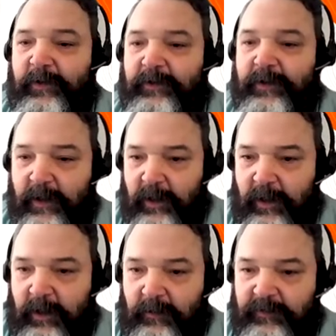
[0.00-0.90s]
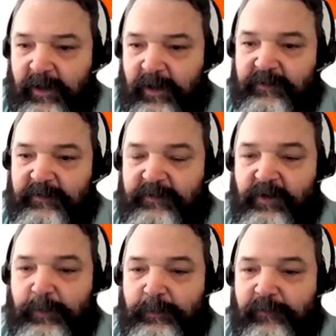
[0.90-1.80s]
building use cases, and
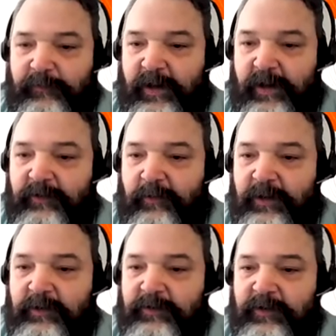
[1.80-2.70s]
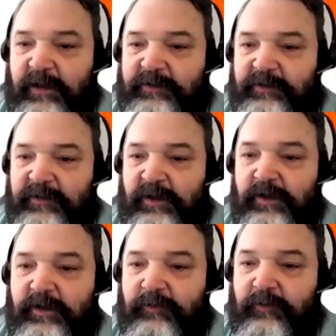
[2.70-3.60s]
you'll be provided 3 use cases that
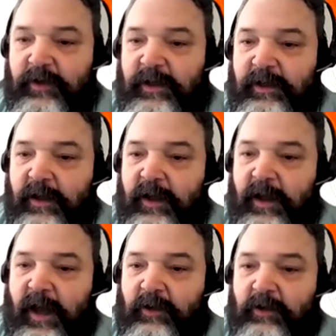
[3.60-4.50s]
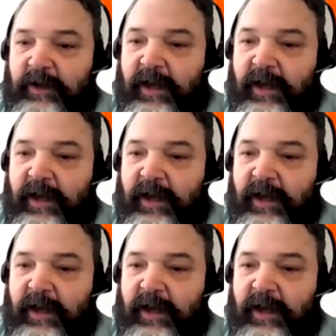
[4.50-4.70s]
you can read and look